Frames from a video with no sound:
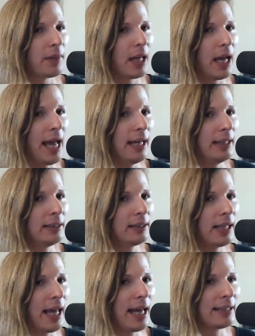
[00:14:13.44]
And
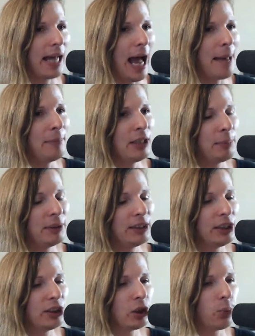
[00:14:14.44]
I'm in a
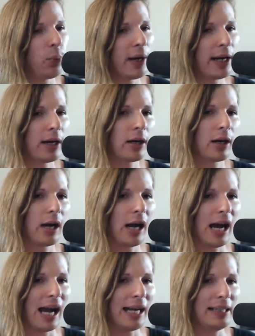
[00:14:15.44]
position where
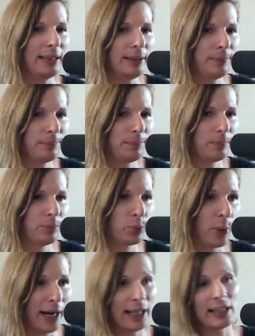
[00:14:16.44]
I
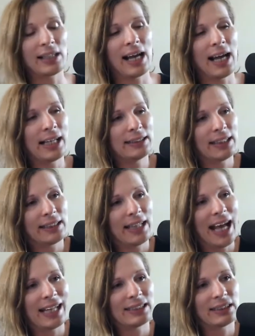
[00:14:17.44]
recognize that
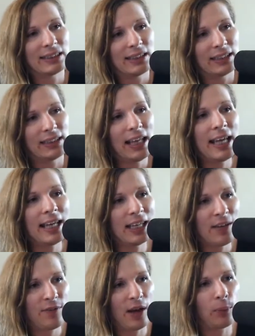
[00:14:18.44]
that's the thing
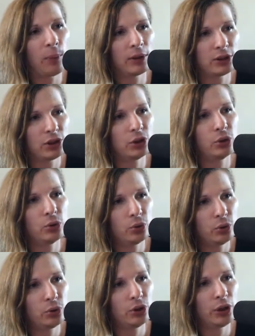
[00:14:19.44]
if I want
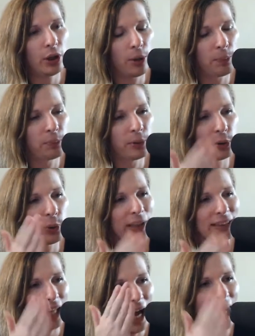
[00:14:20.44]
to,
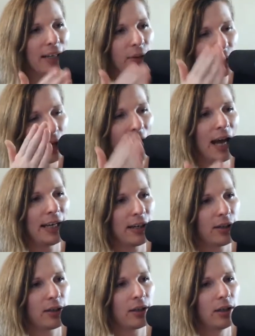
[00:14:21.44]
progress higher and
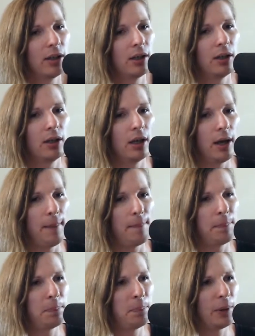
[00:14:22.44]
higher,
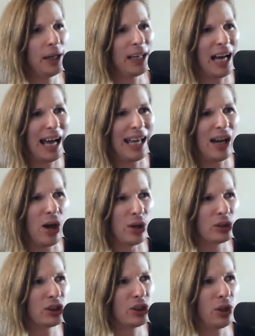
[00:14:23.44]
but I
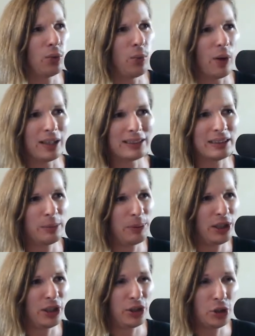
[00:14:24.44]
also want to
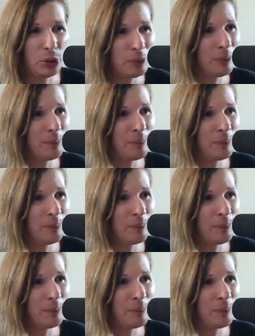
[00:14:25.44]
be a human